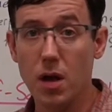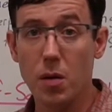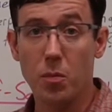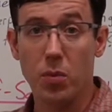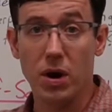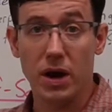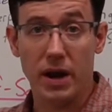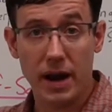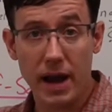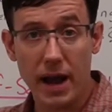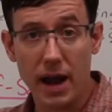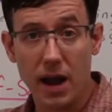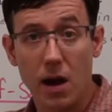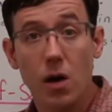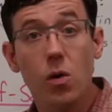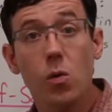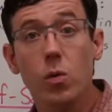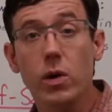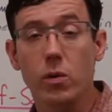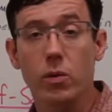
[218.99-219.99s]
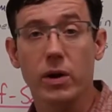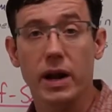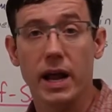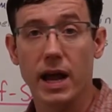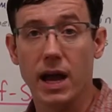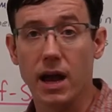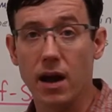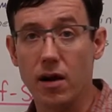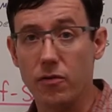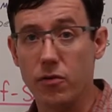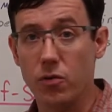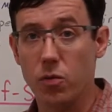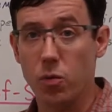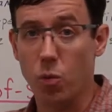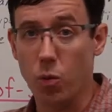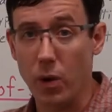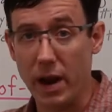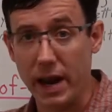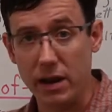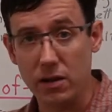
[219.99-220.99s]
but now we would have
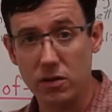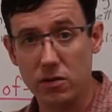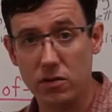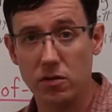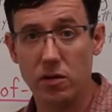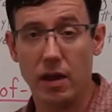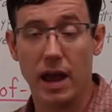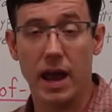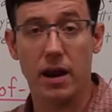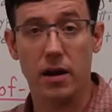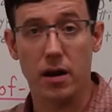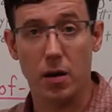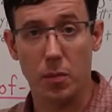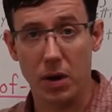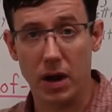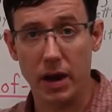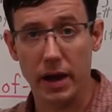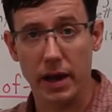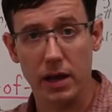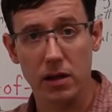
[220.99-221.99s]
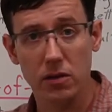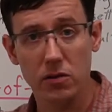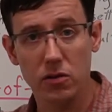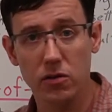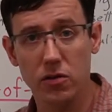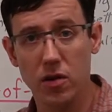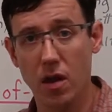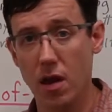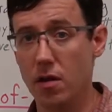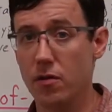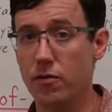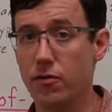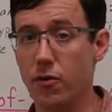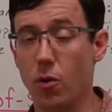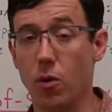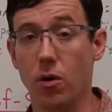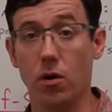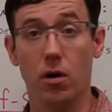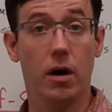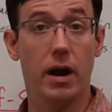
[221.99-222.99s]
weights and a bias
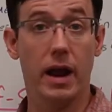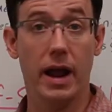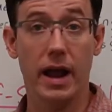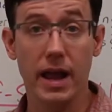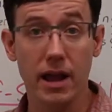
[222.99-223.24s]
for